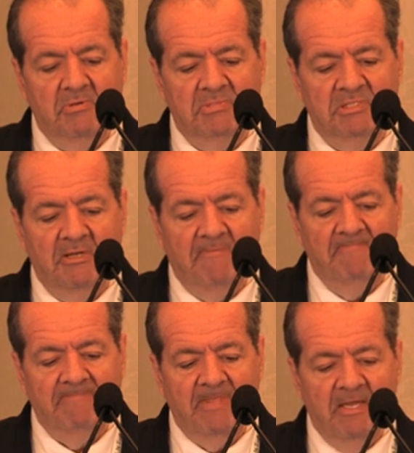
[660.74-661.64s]
groups.
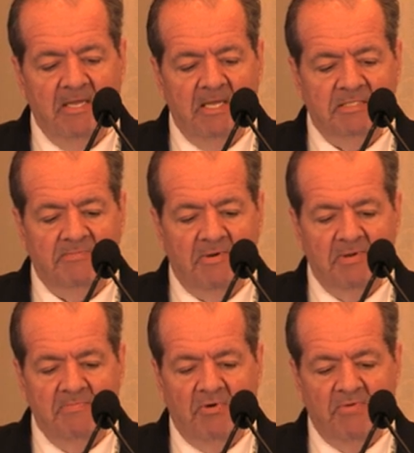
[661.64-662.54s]
It's
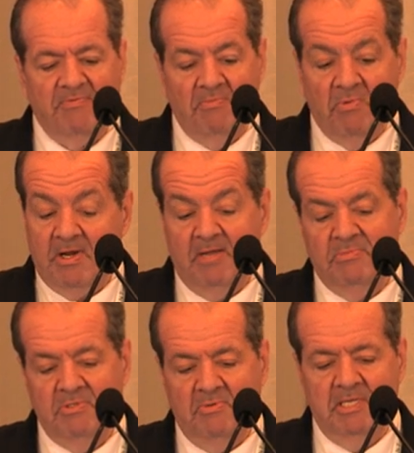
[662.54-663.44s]
very important from what
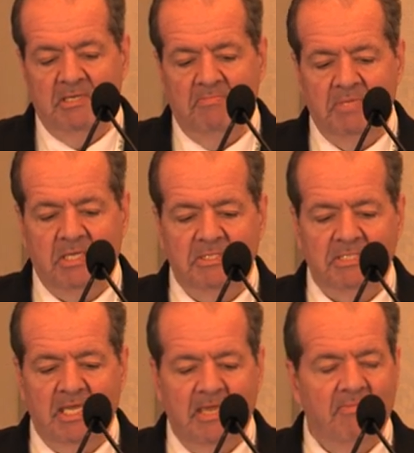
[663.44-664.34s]
I'm doing,
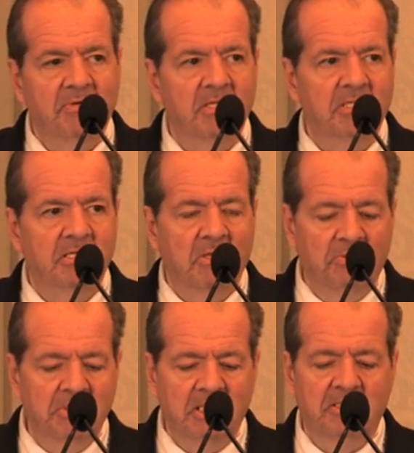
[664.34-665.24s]
because I have really
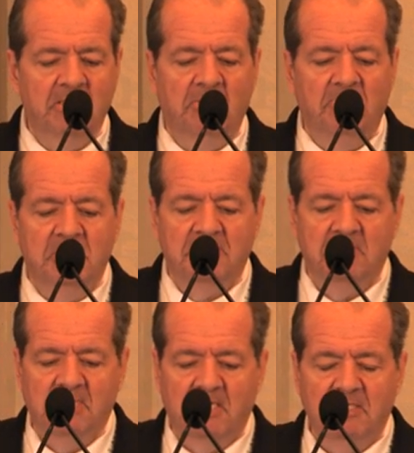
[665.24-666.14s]
only clinical
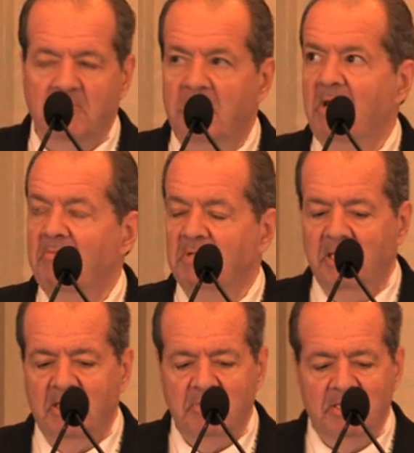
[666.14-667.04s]
research I can do. I don't have a
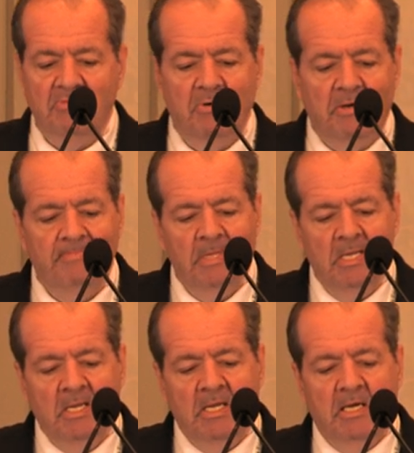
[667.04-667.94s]
lab anymore.
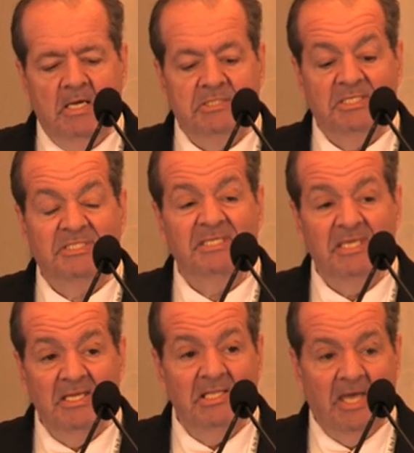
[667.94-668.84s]
To
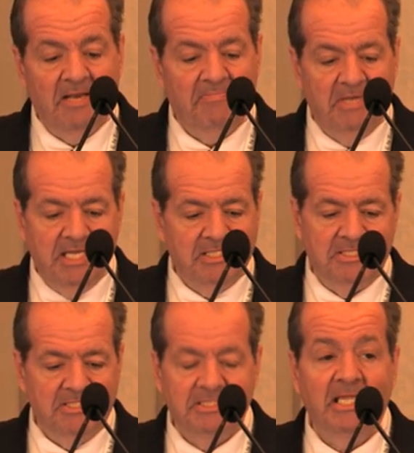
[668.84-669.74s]
see a lot of
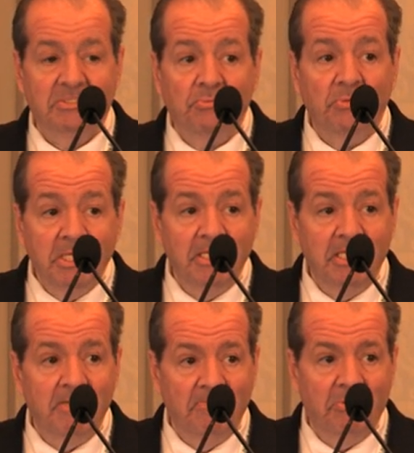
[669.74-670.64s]
patients, that's
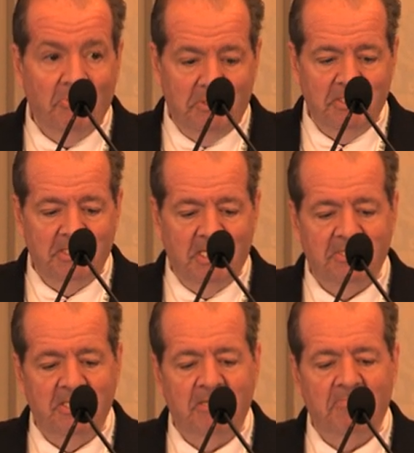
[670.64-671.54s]
really important, I
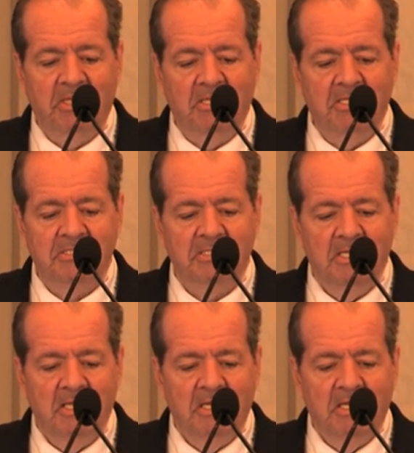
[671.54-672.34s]
think, because